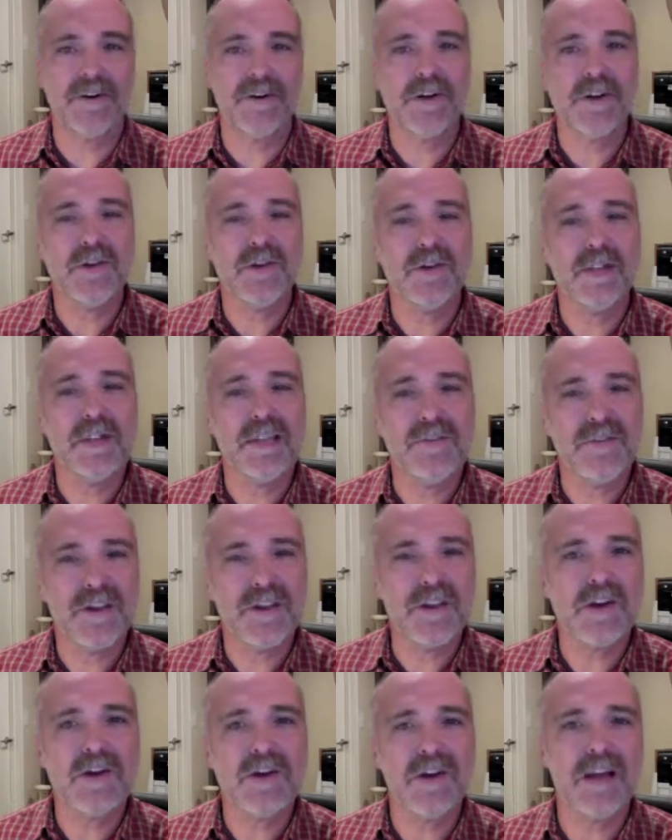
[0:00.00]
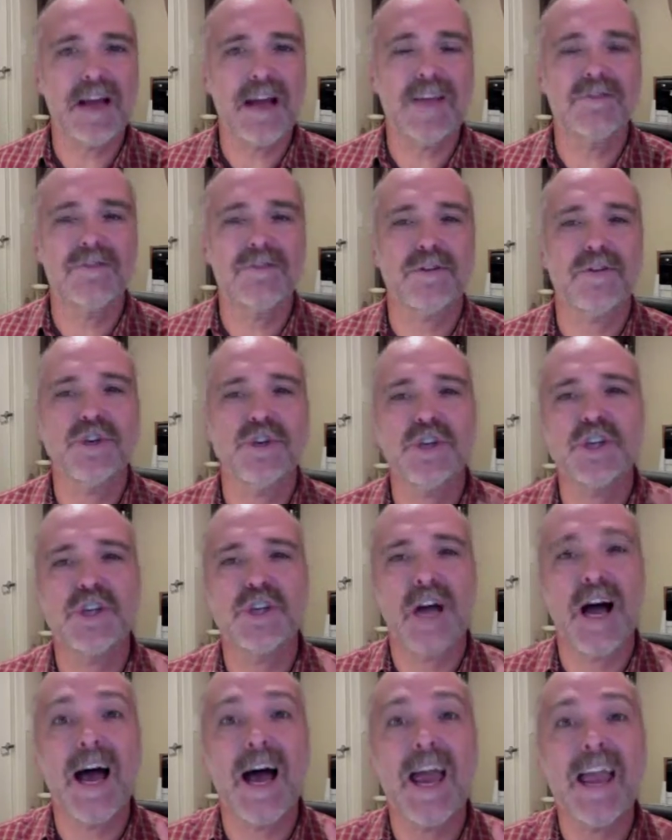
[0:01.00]
Are you living your life to
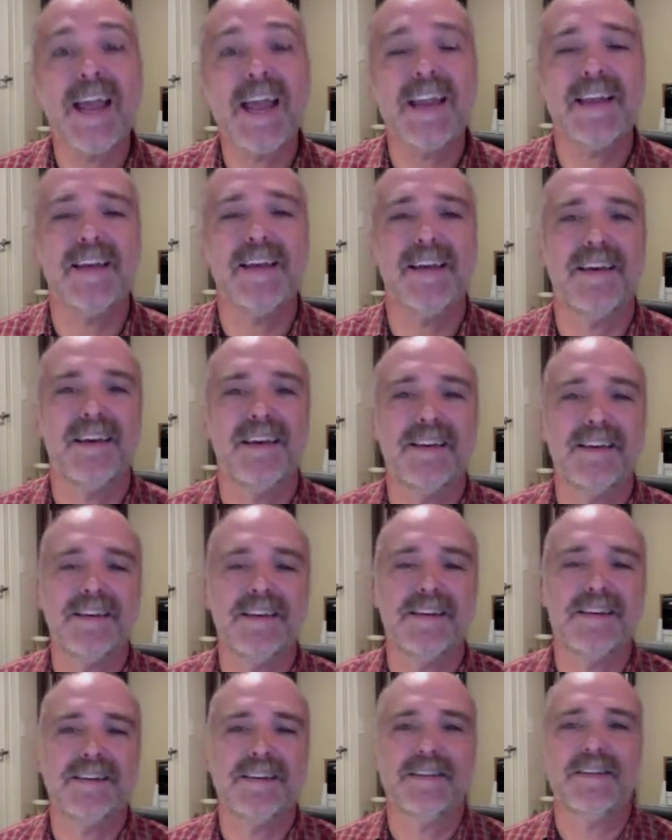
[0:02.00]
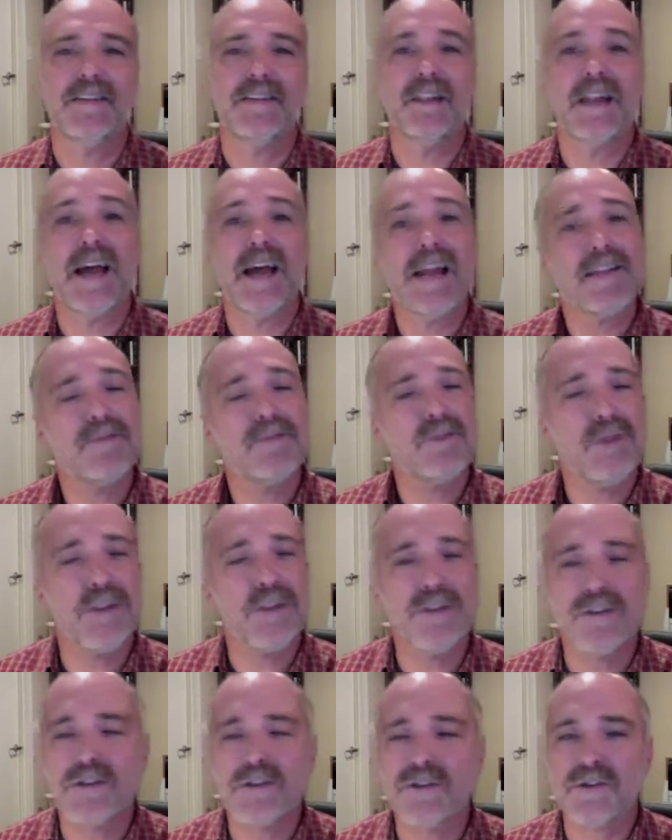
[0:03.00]
shine the light of
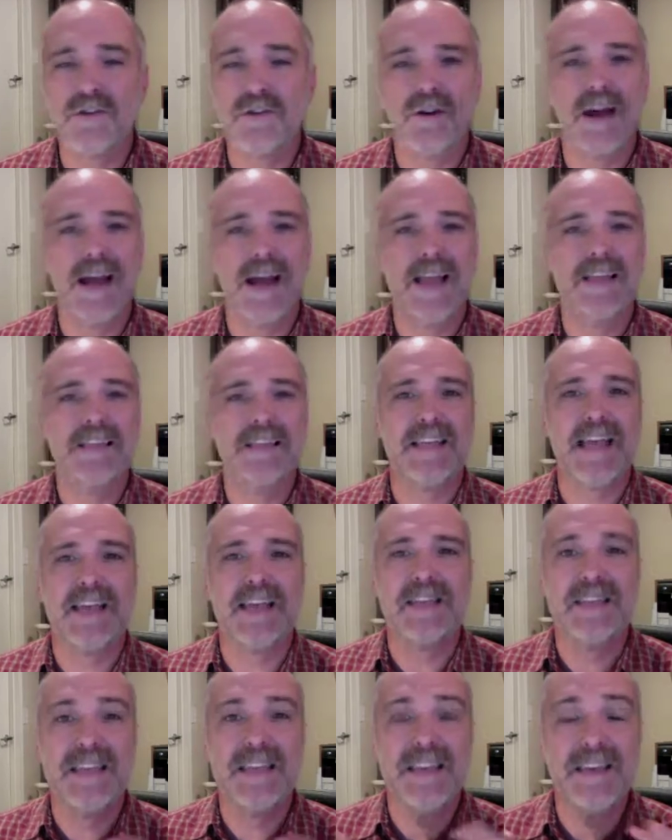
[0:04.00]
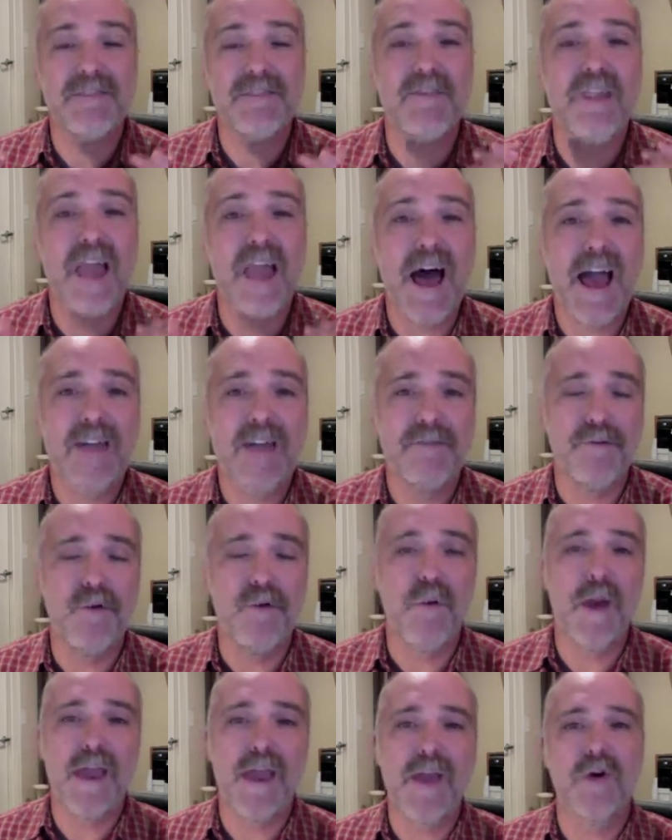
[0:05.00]
Jesus Christ and give life
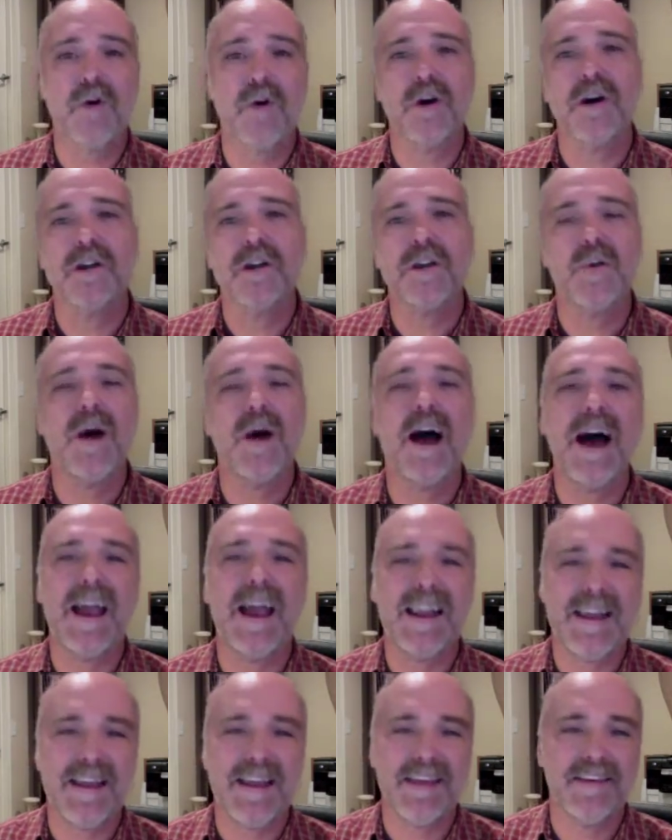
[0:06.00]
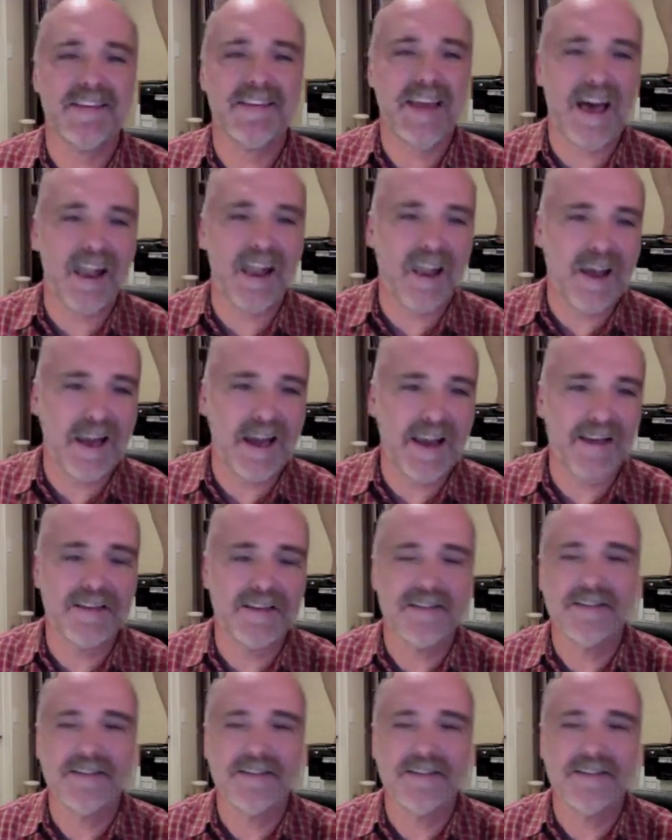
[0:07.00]
away, or are you hiding that light?